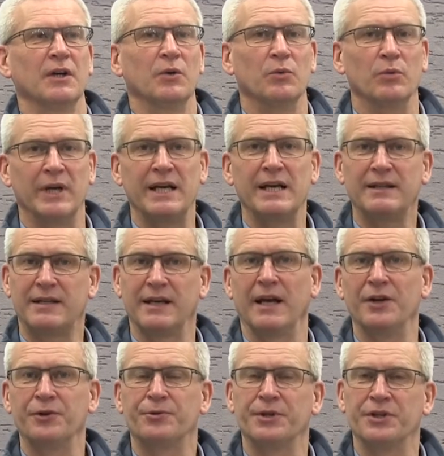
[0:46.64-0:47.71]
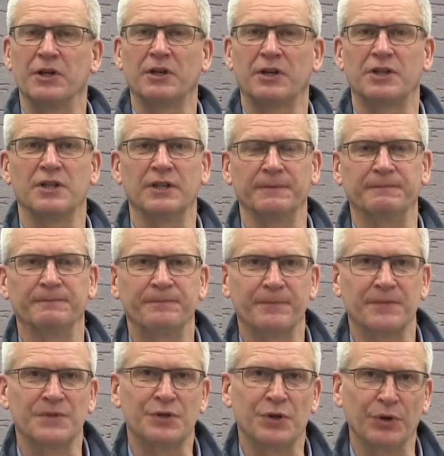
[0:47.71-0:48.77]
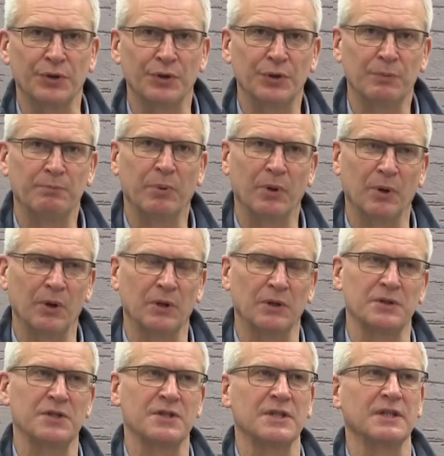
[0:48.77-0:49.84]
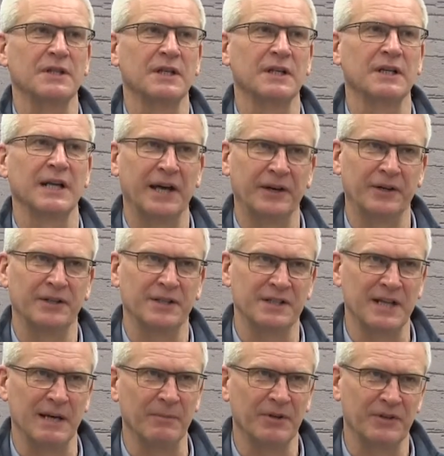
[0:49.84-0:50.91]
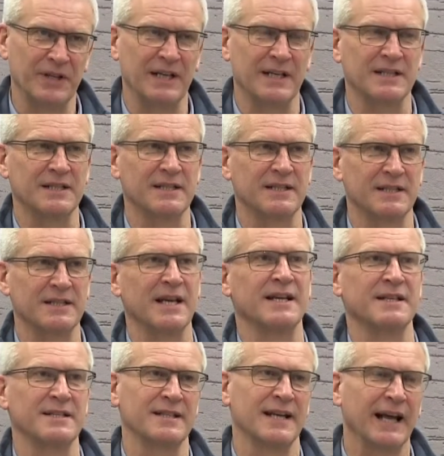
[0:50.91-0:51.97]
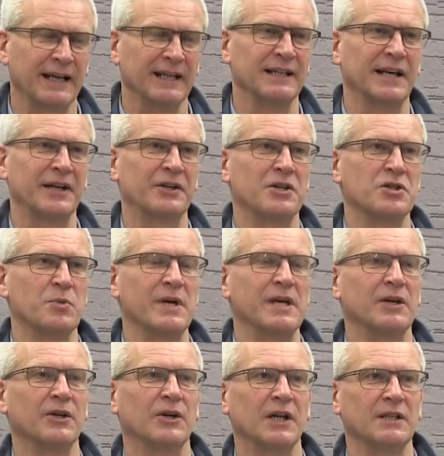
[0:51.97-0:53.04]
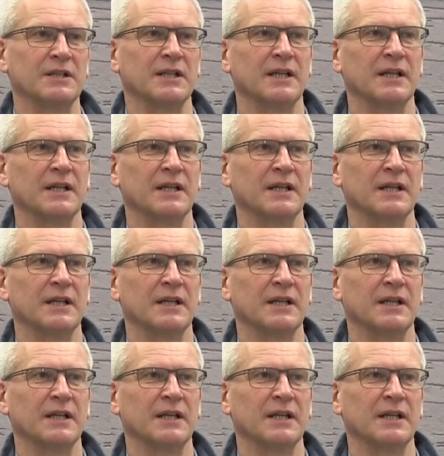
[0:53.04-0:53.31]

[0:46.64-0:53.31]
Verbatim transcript: read the introduction to Paul's letter to Timothy, his, his second letter, as we call it.